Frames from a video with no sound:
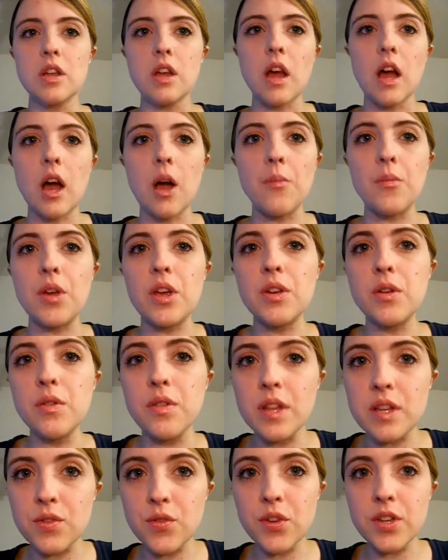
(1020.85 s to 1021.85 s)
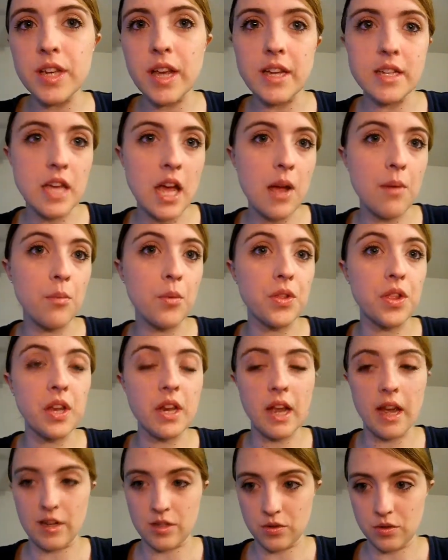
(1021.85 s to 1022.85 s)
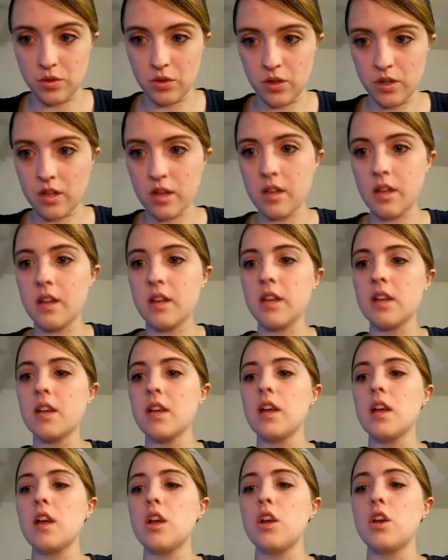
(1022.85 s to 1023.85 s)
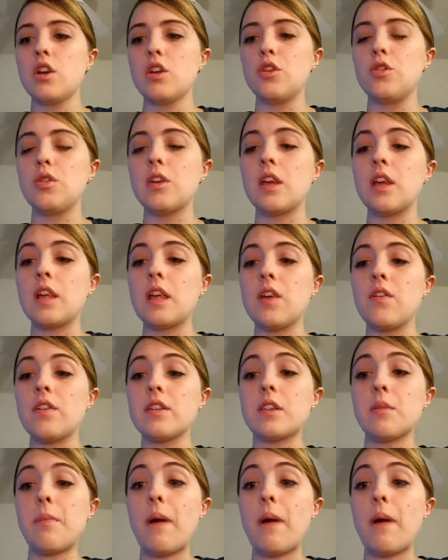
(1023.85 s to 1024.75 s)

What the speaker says: You can do this for daytime with a natural look. You could give it the